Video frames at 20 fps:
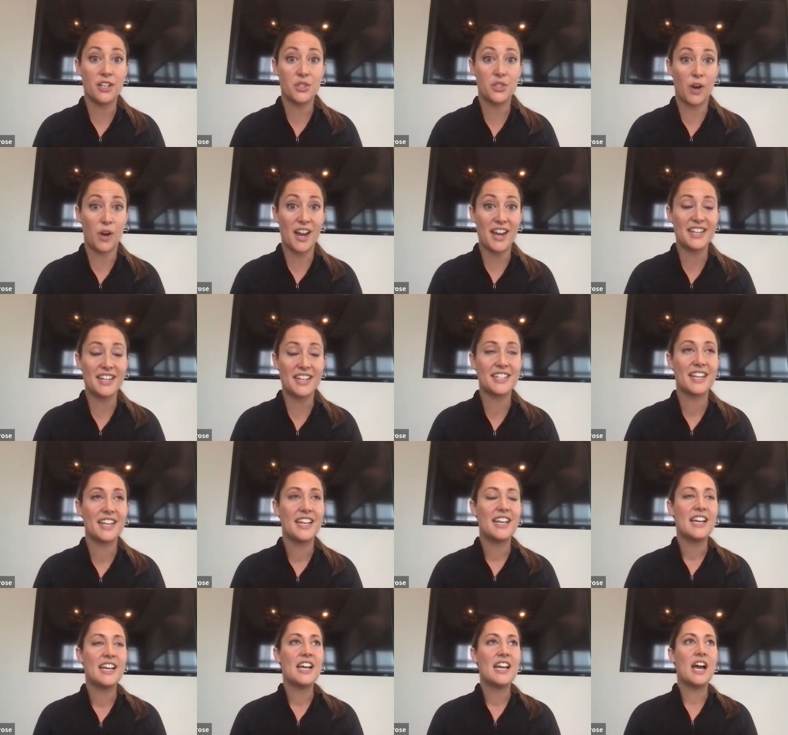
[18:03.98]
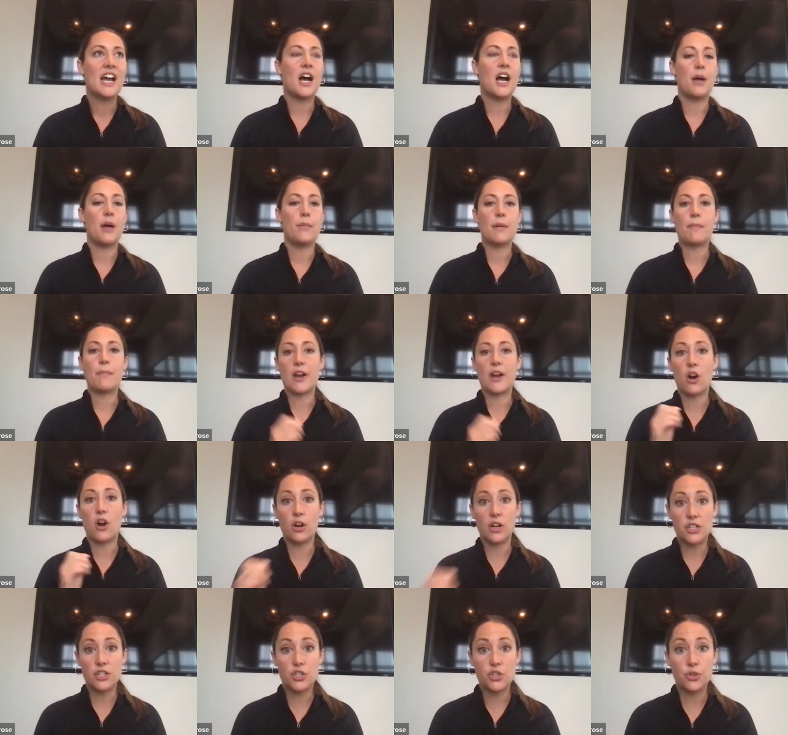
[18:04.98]
is right. Um, and my
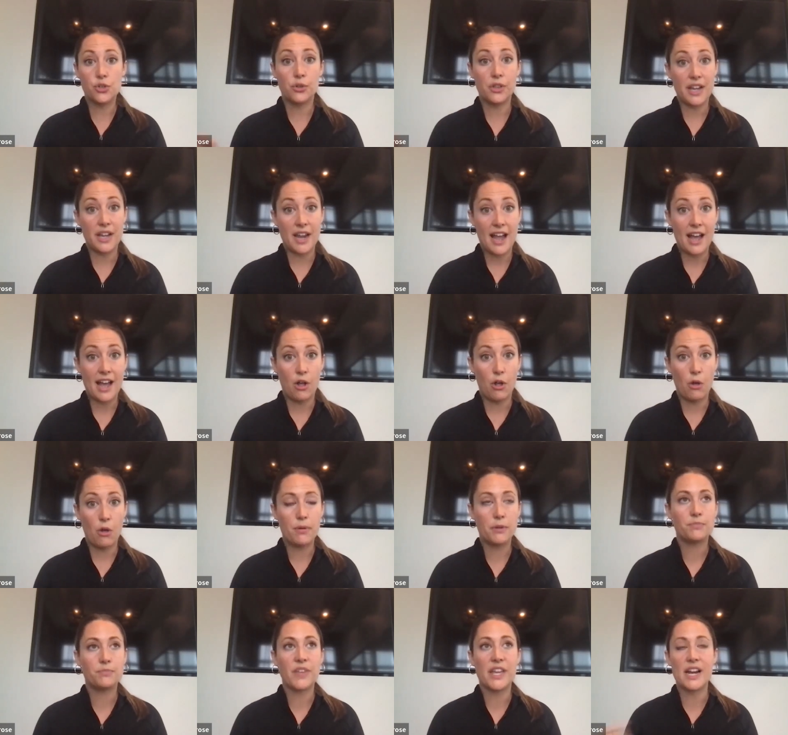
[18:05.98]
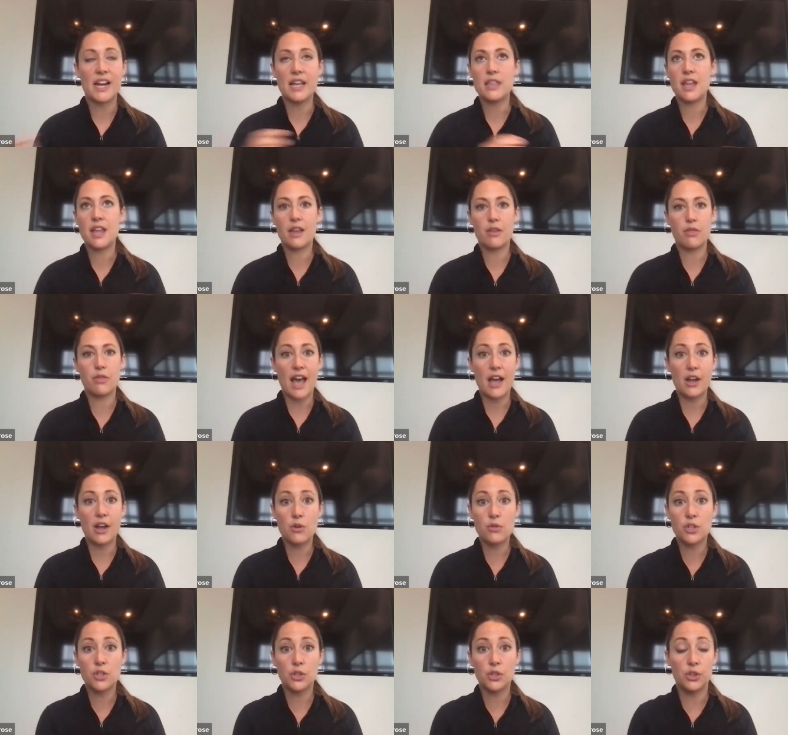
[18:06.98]
heart is truly to help. And I think that
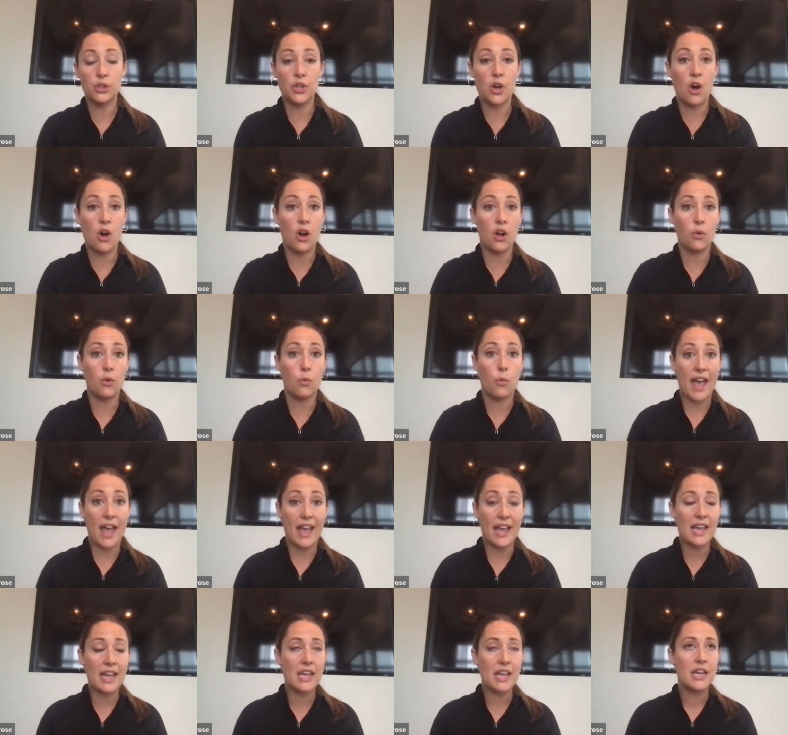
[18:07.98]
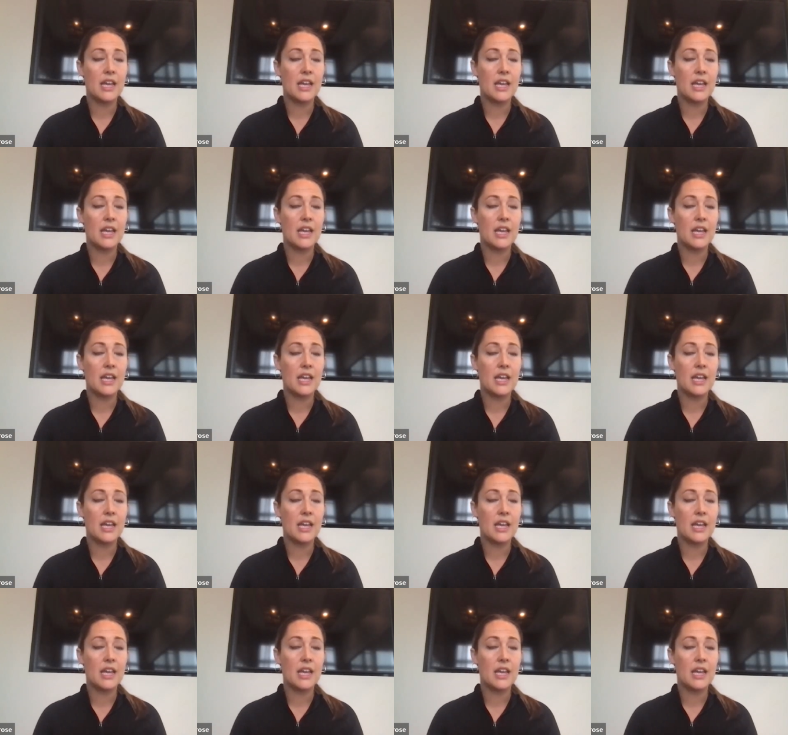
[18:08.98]
goes a long way.